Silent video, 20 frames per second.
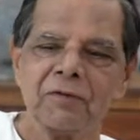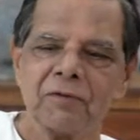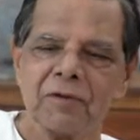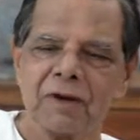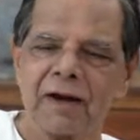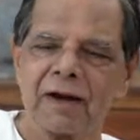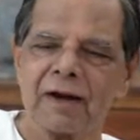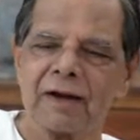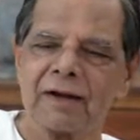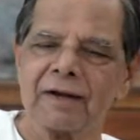
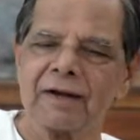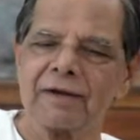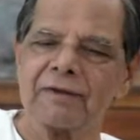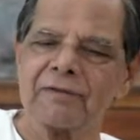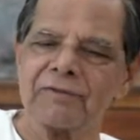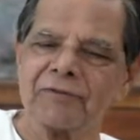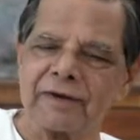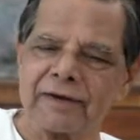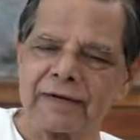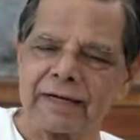Well,
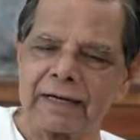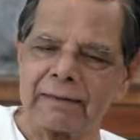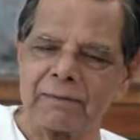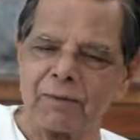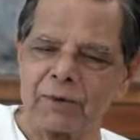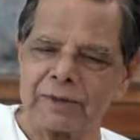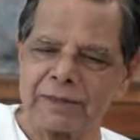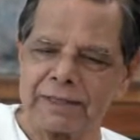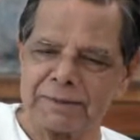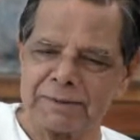forget
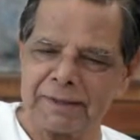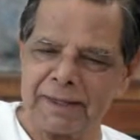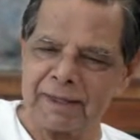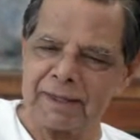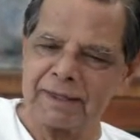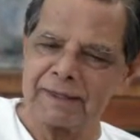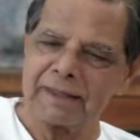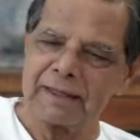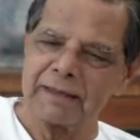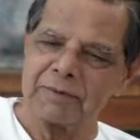about this. We
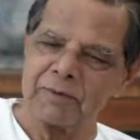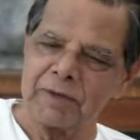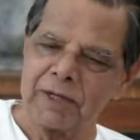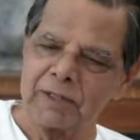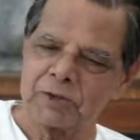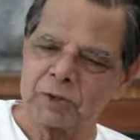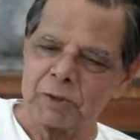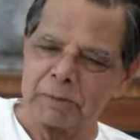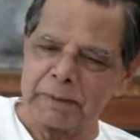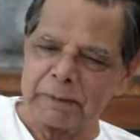
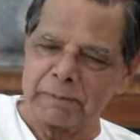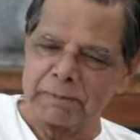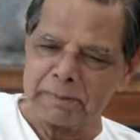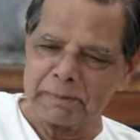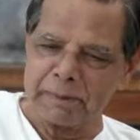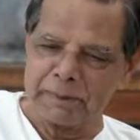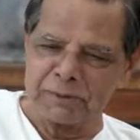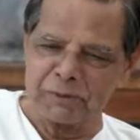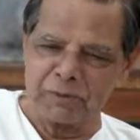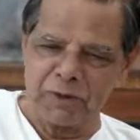are stupid
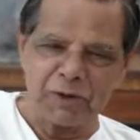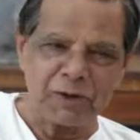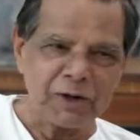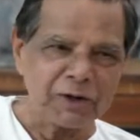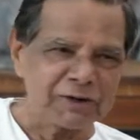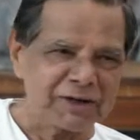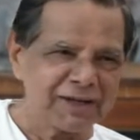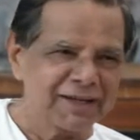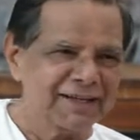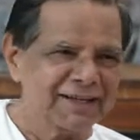people. We
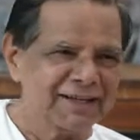are